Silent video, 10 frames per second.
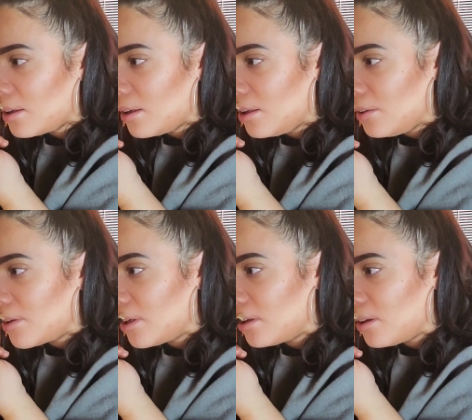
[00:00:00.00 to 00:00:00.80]
and
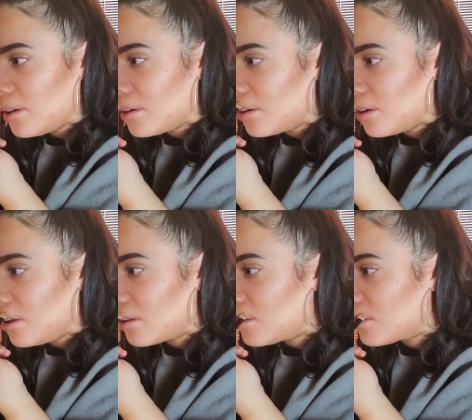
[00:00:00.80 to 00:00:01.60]
even
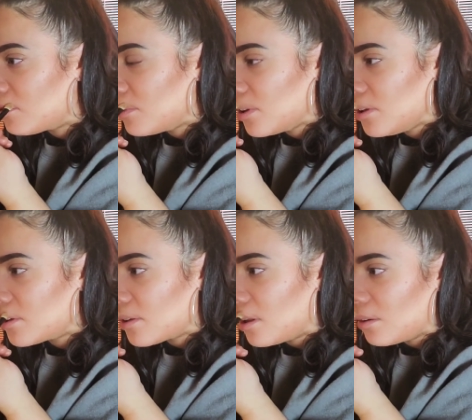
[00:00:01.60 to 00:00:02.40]
underneath, just really
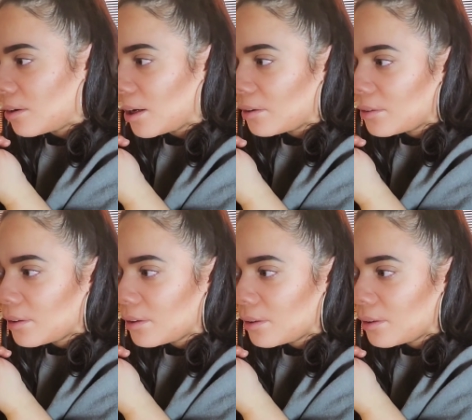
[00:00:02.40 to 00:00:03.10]
just all around.